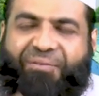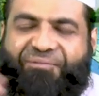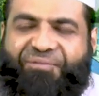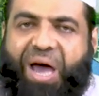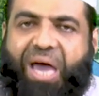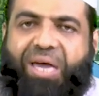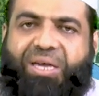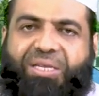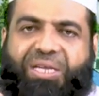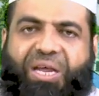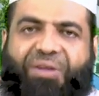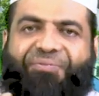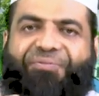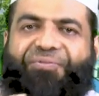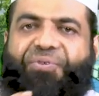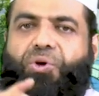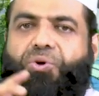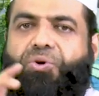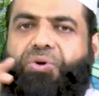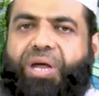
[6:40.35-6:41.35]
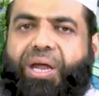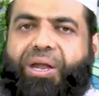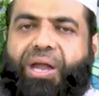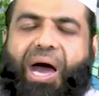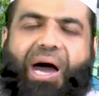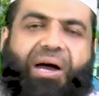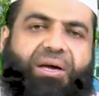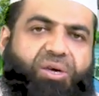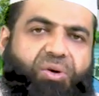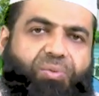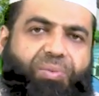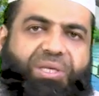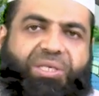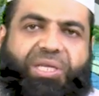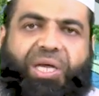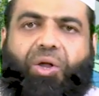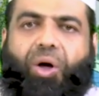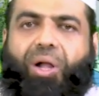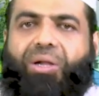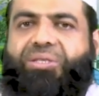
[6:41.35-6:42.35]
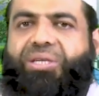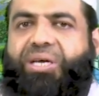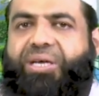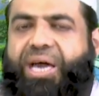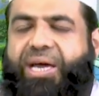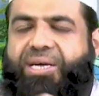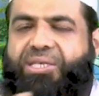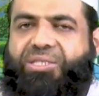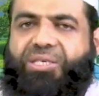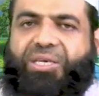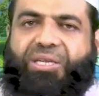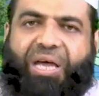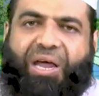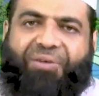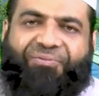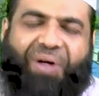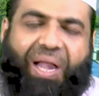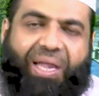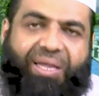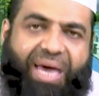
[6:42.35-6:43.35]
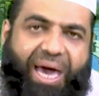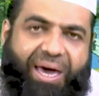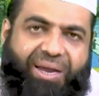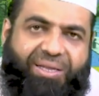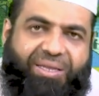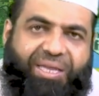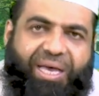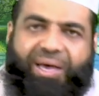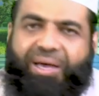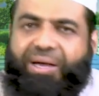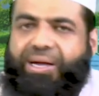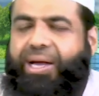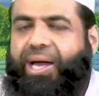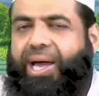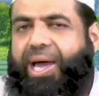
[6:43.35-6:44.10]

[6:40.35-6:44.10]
fight and feud and argument and altercation and vulgarity.